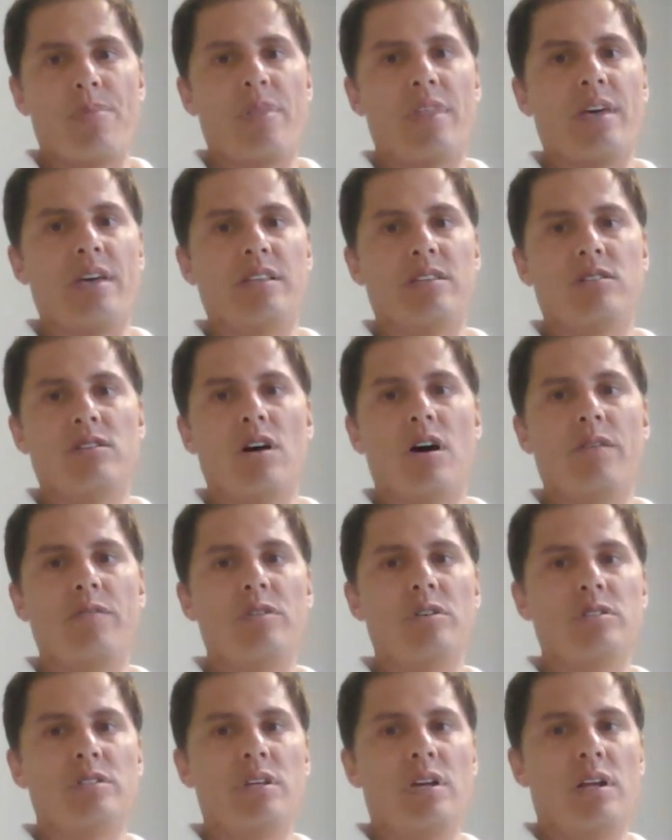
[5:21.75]
It's
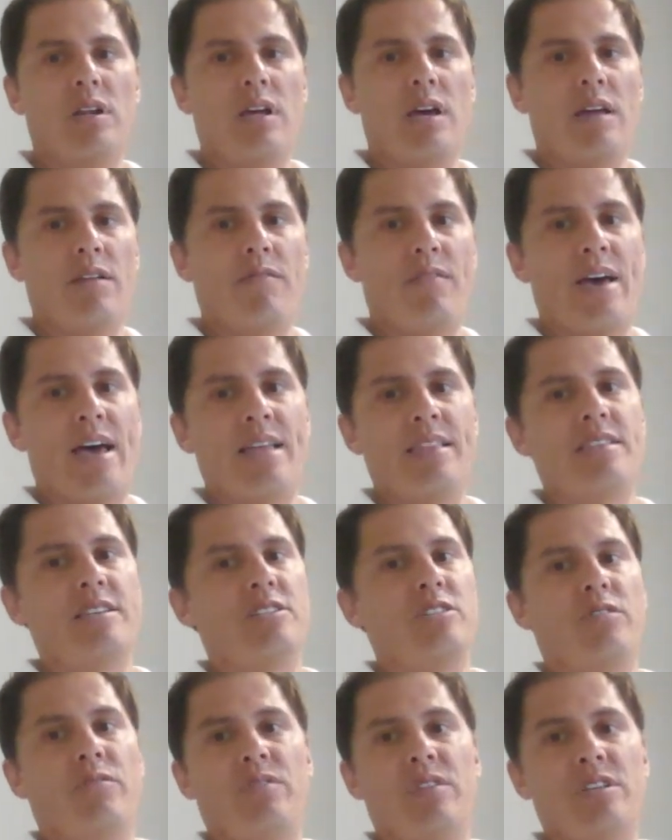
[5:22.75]
obvious that
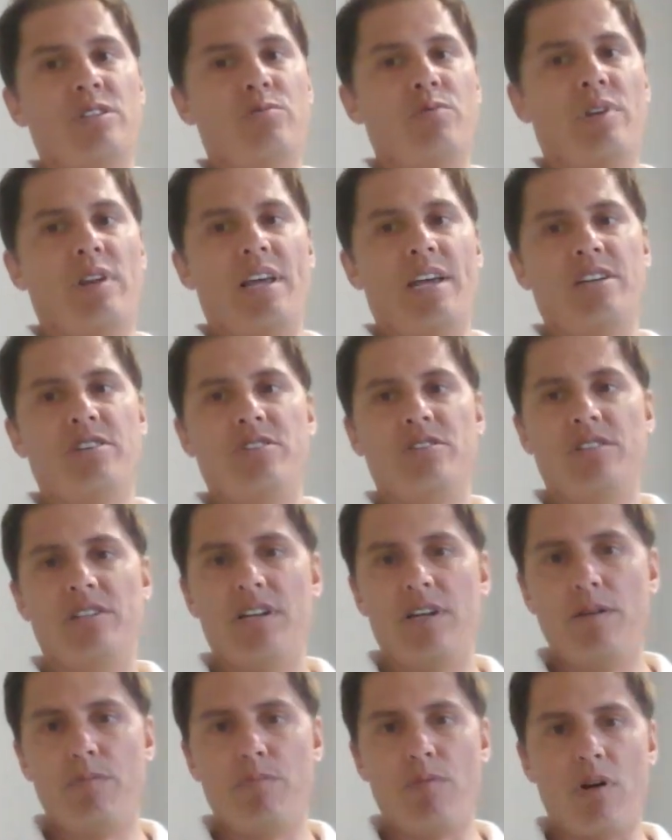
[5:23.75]
advantage of this
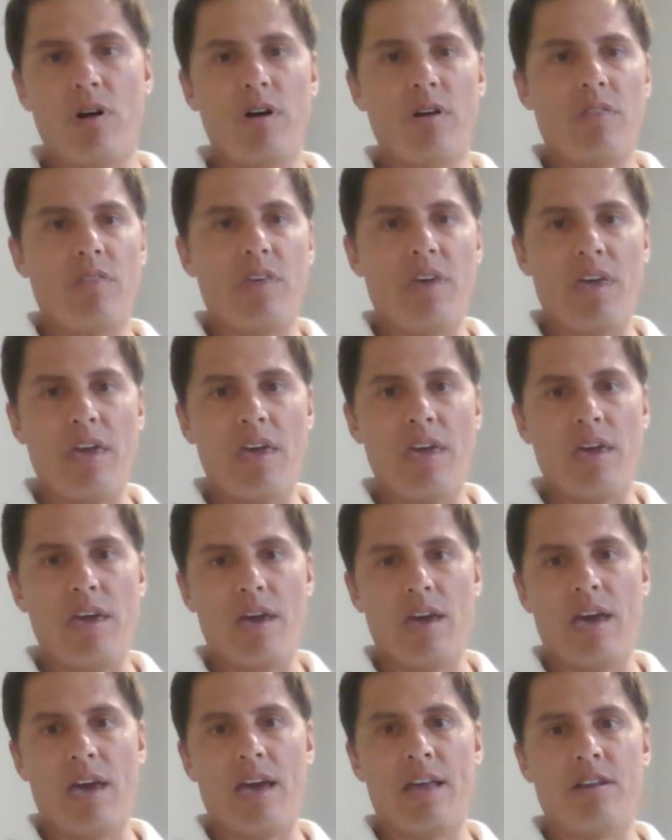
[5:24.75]
relationship are the
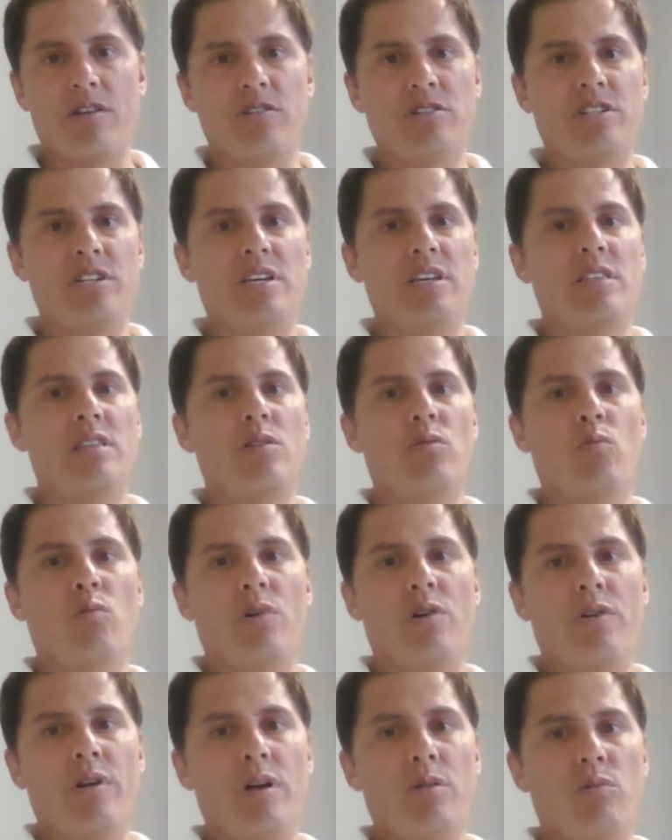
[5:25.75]
energy that
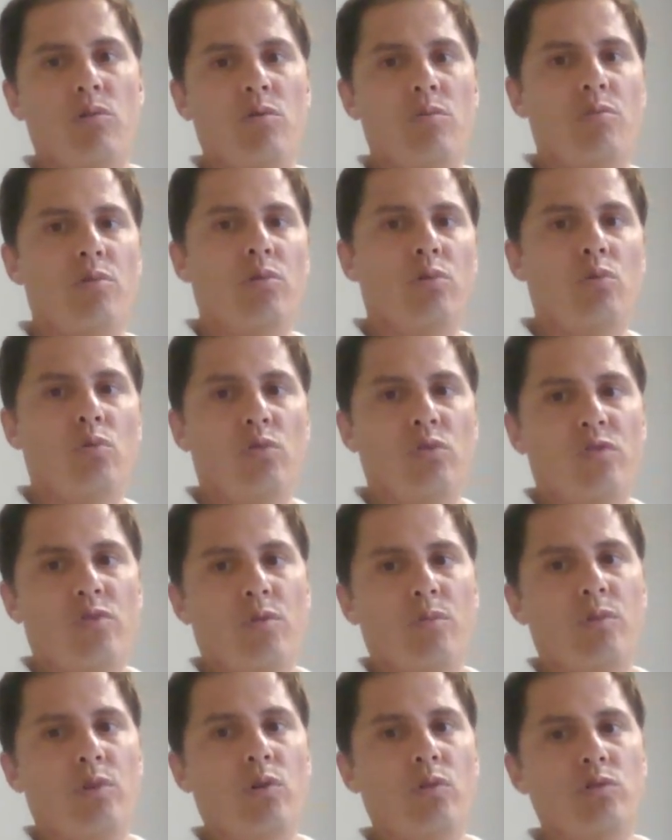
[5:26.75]
we're able to produce
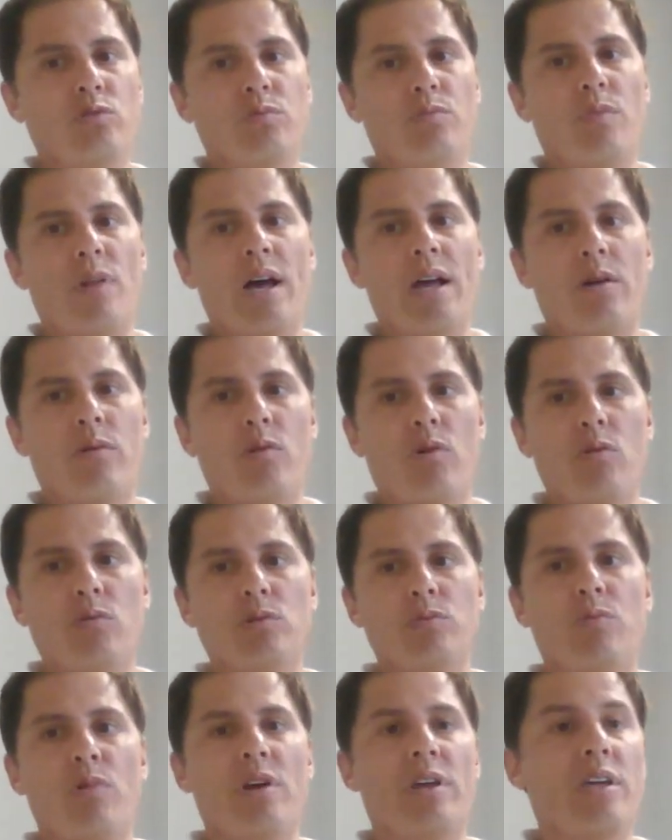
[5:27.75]
from those
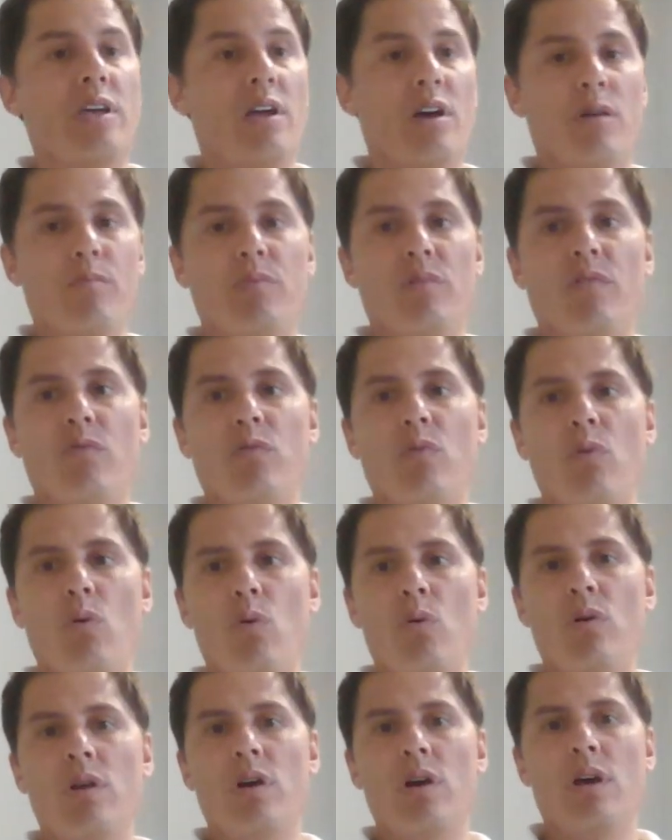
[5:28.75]
microbes breaking up the
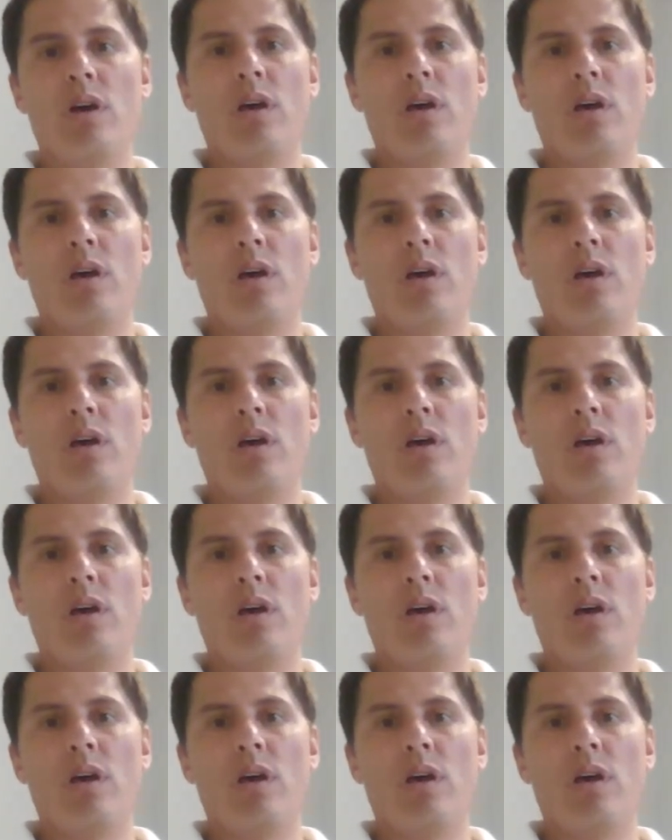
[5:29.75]
food.